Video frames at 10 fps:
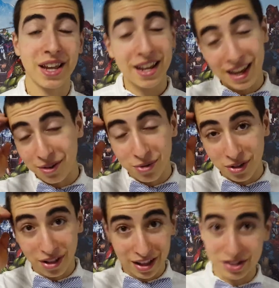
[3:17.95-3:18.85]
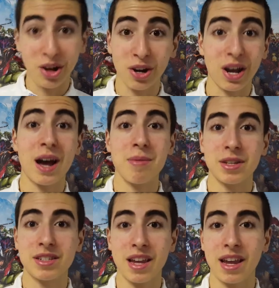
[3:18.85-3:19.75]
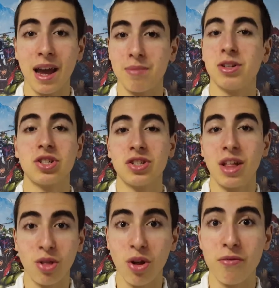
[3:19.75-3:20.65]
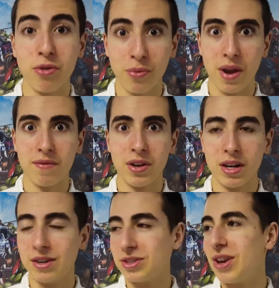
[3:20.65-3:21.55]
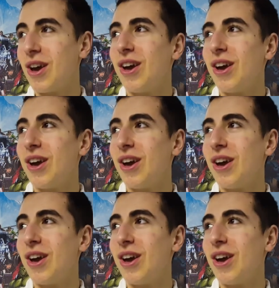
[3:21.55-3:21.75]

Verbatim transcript: I get a really a ton of comments saying how much they love the rant videos.